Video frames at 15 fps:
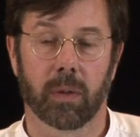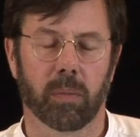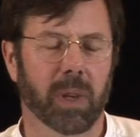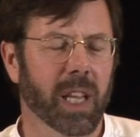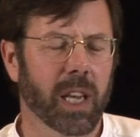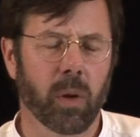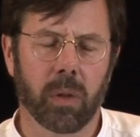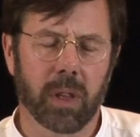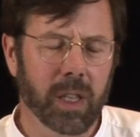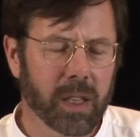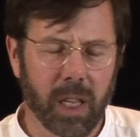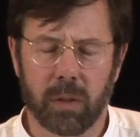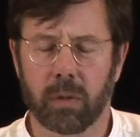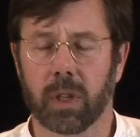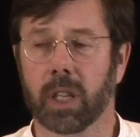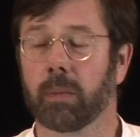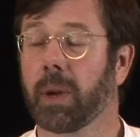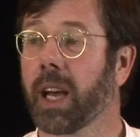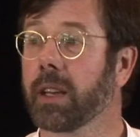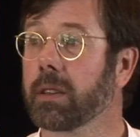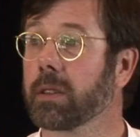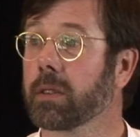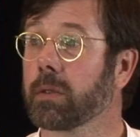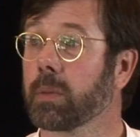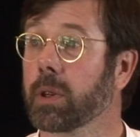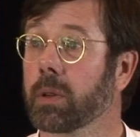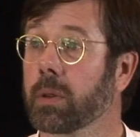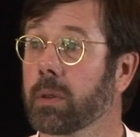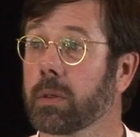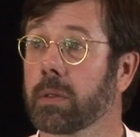But I don't think that really matters,
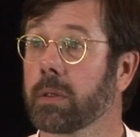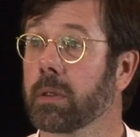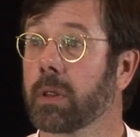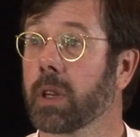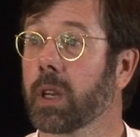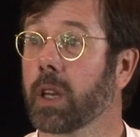because